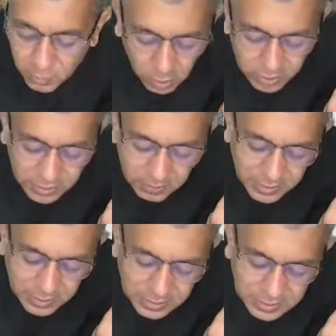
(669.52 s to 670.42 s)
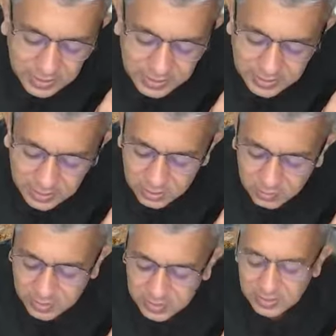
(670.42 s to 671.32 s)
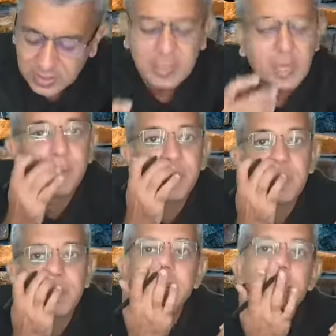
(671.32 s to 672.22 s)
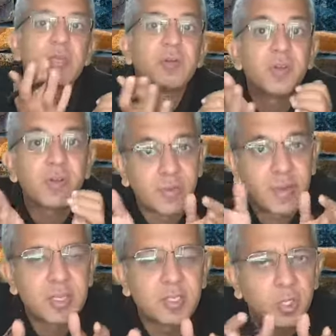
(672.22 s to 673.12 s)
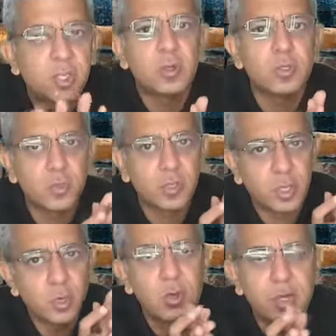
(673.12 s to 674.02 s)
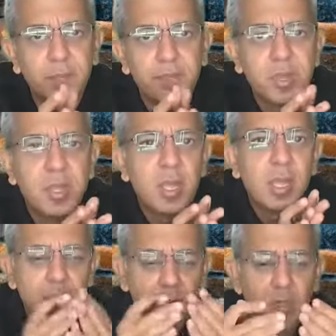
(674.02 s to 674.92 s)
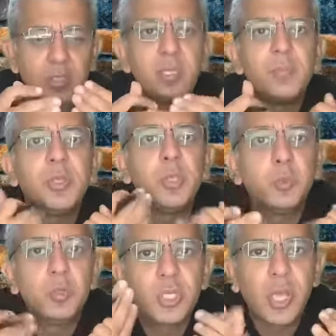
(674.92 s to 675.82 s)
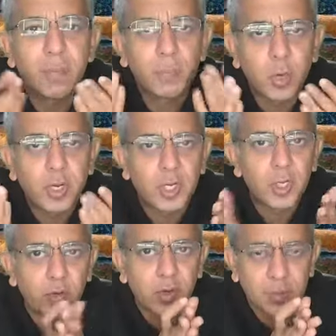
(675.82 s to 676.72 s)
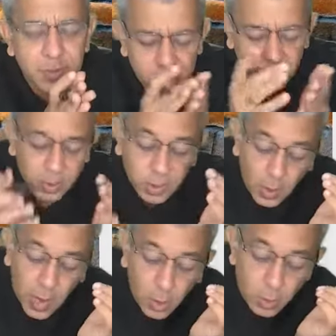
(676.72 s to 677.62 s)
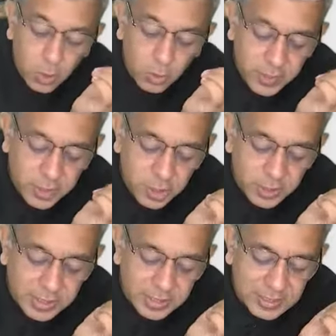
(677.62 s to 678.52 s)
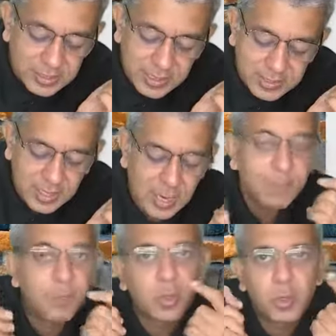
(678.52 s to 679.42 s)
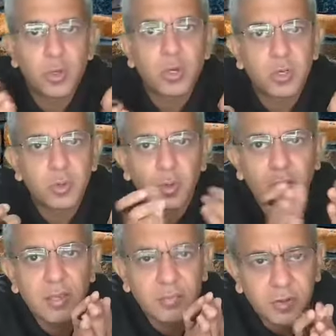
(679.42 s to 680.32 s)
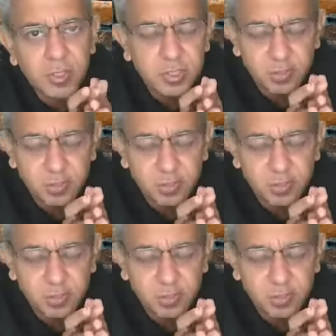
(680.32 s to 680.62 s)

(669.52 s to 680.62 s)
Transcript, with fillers: keeping these guys satisfied is that company might suffer financially also in the long run, because there will be huge employee turnover up and so on. Now, how do you measure that these guys are happy or not? Okay, first,